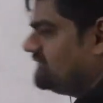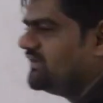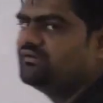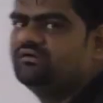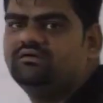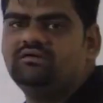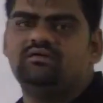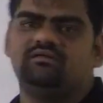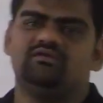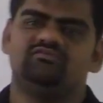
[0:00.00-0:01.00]

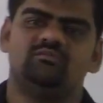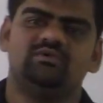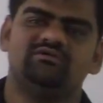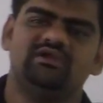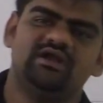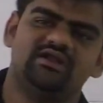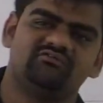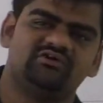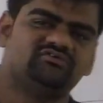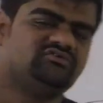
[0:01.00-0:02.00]
1, the formula will get
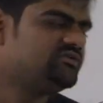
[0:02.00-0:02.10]
reversed,